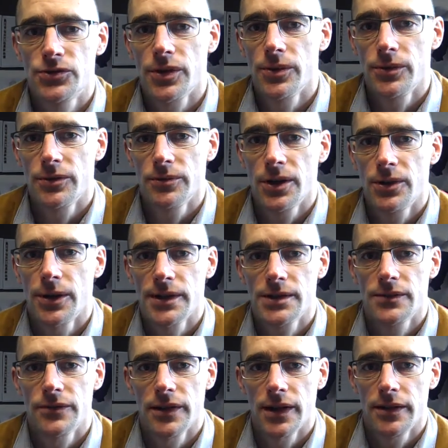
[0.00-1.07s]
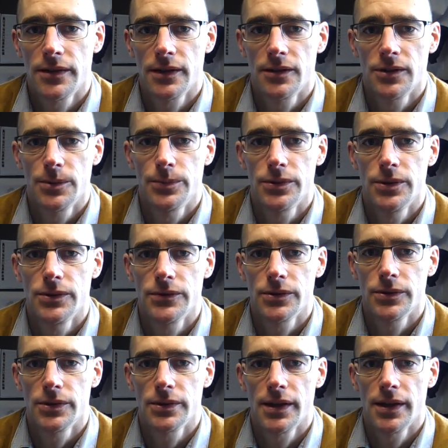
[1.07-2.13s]
stroke request for ethical
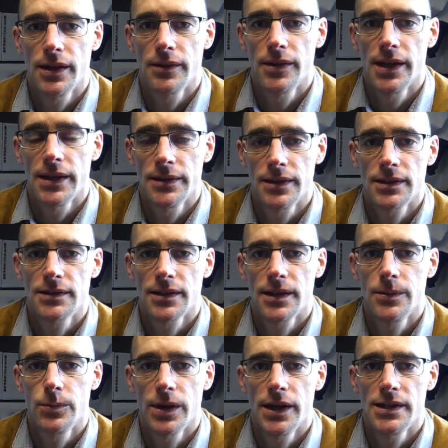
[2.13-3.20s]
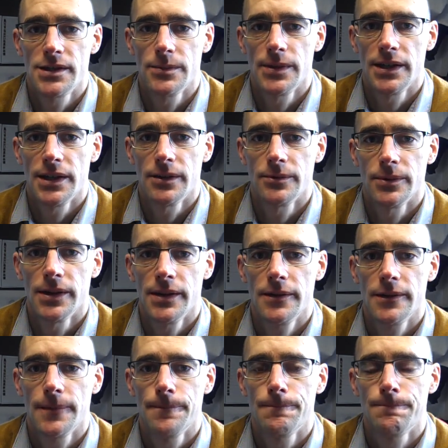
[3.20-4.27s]
approval in the same way to begin
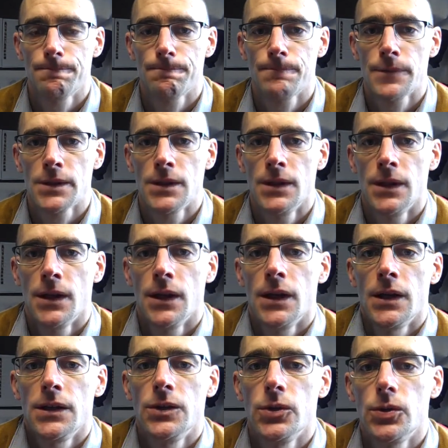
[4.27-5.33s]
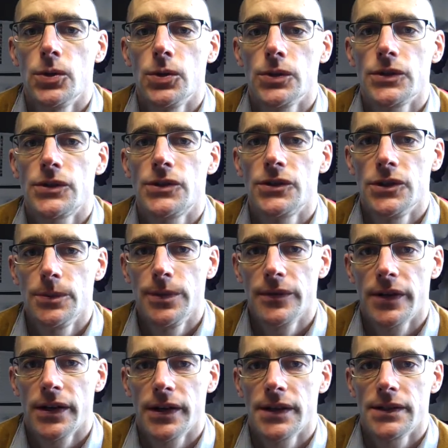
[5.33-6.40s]
with. Your
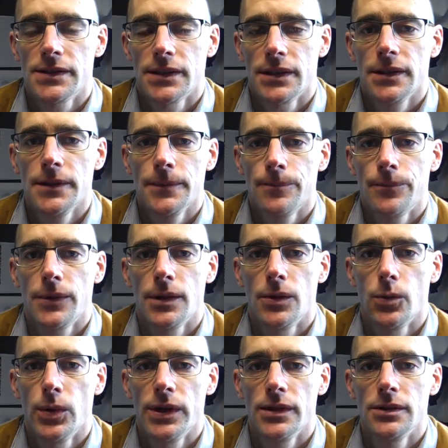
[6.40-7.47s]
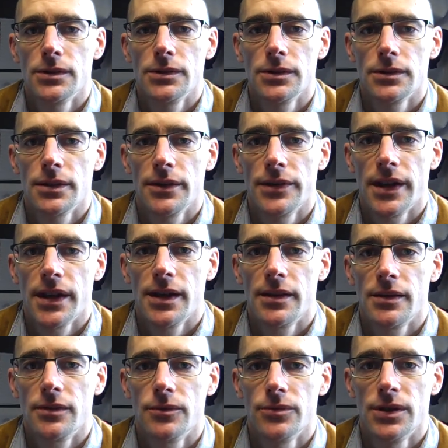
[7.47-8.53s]
supervisor will
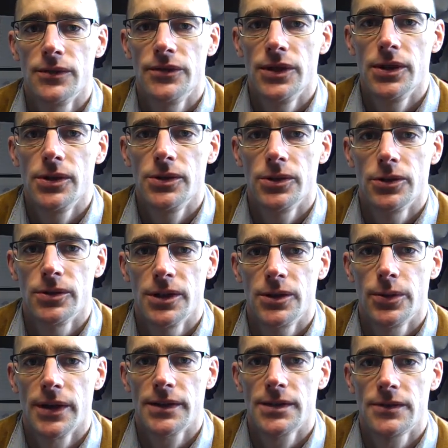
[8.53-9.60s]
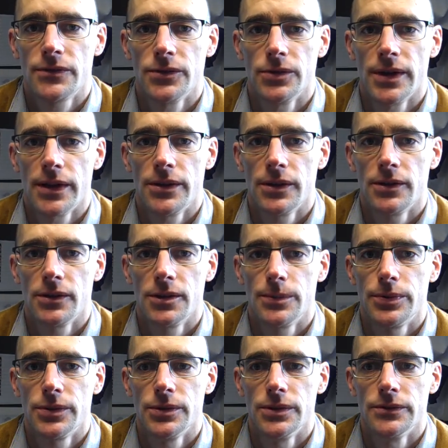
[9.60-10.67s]
then review your request for ethical
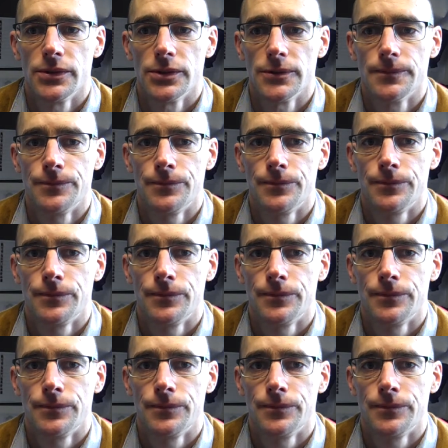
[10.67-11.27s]
approval.